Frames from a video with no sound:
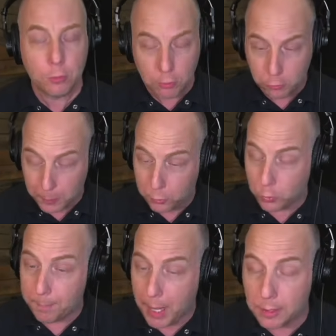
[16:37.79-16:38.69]
You're supposed to
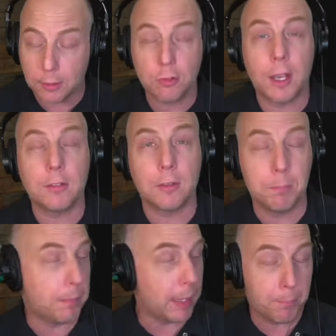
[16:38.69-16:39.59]
apologize
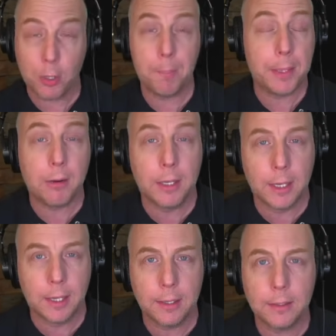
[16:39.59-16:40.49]
and put a period
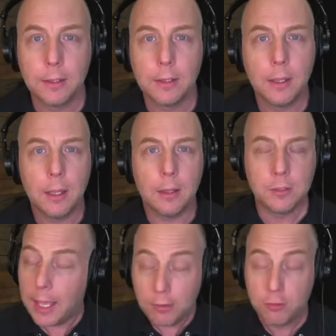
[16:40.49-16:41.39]
on it.
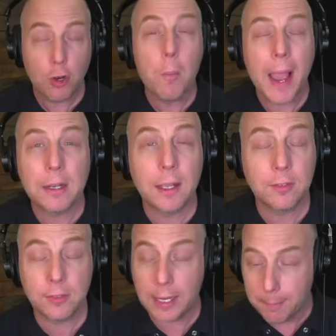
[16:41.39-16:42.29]
As Joe Biden likes
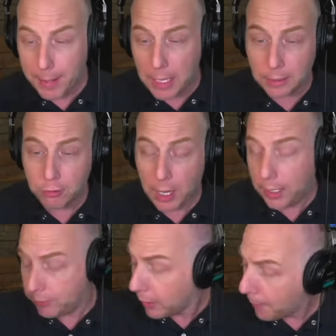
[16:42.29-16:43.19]
to say,
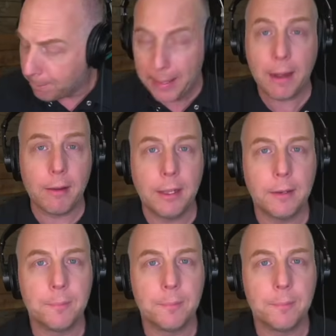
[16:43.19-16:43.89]
apologize, period.